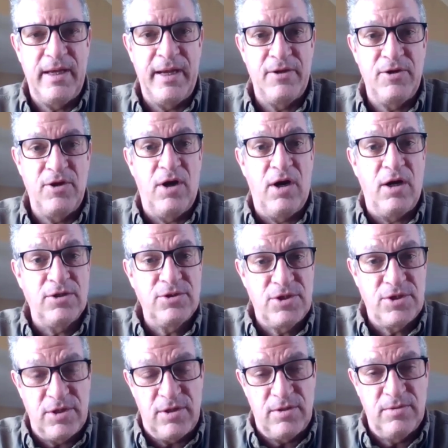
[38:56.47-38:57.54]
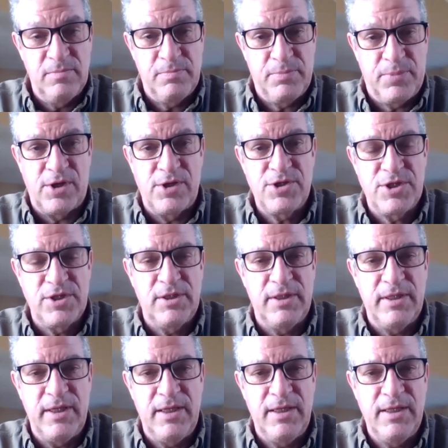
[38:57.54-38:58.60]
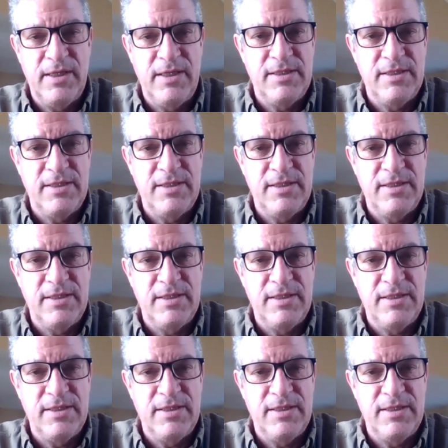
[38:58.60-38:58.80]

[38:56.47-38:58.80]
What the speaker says: And also, personally,